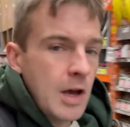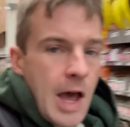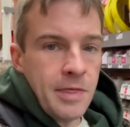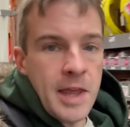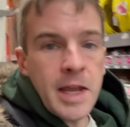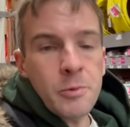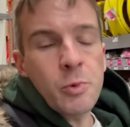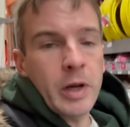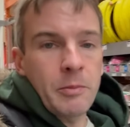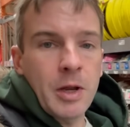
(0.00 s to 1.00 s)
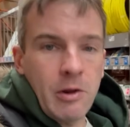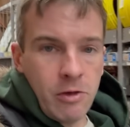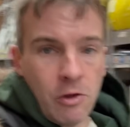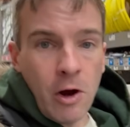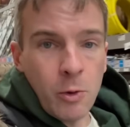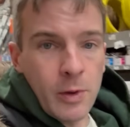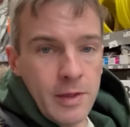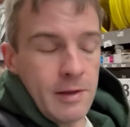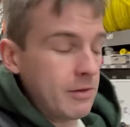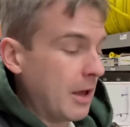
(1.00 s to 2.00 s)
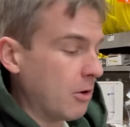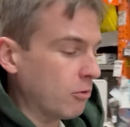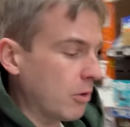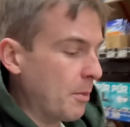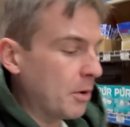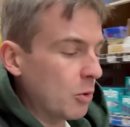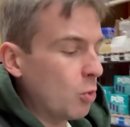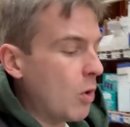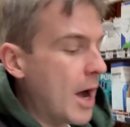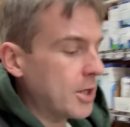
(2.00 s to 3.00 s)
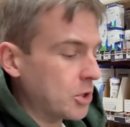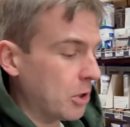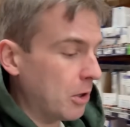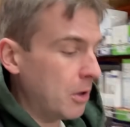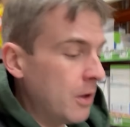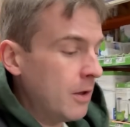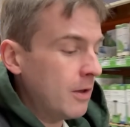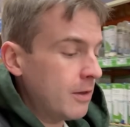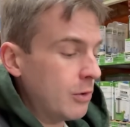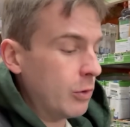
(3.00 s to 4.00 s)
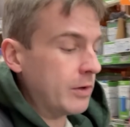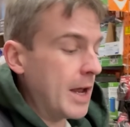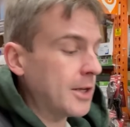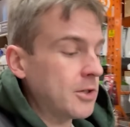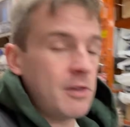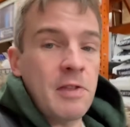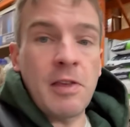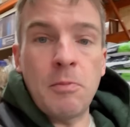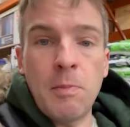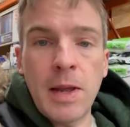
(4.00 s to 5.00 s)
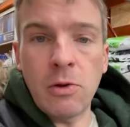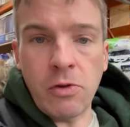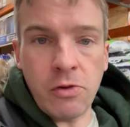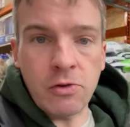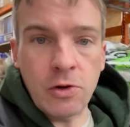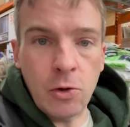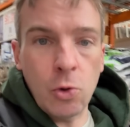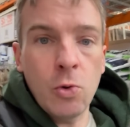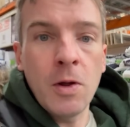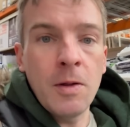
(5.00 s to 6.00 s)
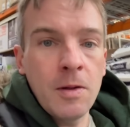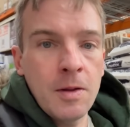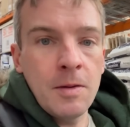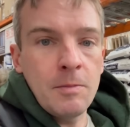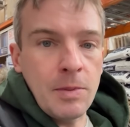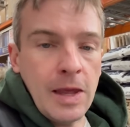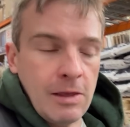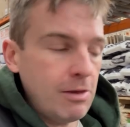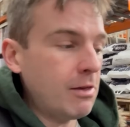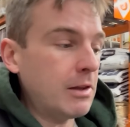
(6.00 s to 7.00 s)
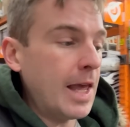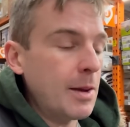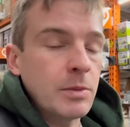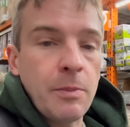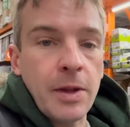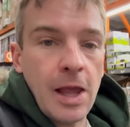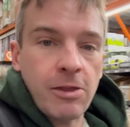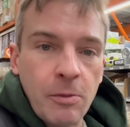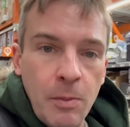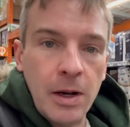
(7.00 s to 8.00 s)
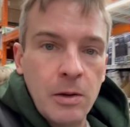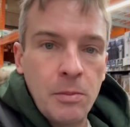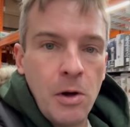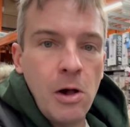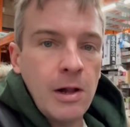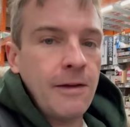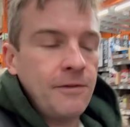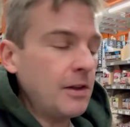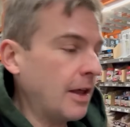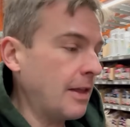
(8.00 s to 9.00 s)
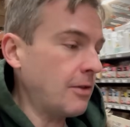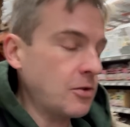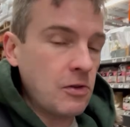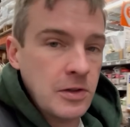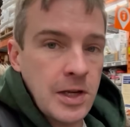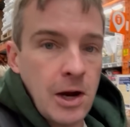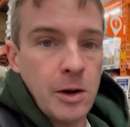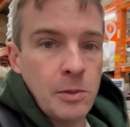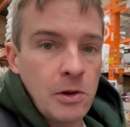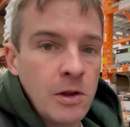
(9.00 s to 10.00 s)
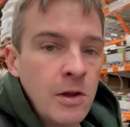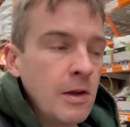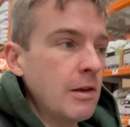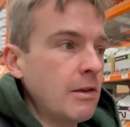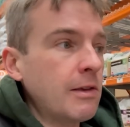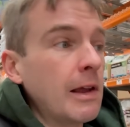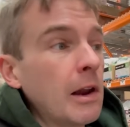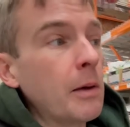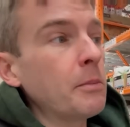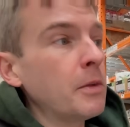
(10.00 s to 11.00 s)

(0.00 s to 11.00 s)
I think what I'm gonna start with is like a rubber washer, so it's not just this metal screw being slammed up against a metal ball. I feel like that's just a terrible setup.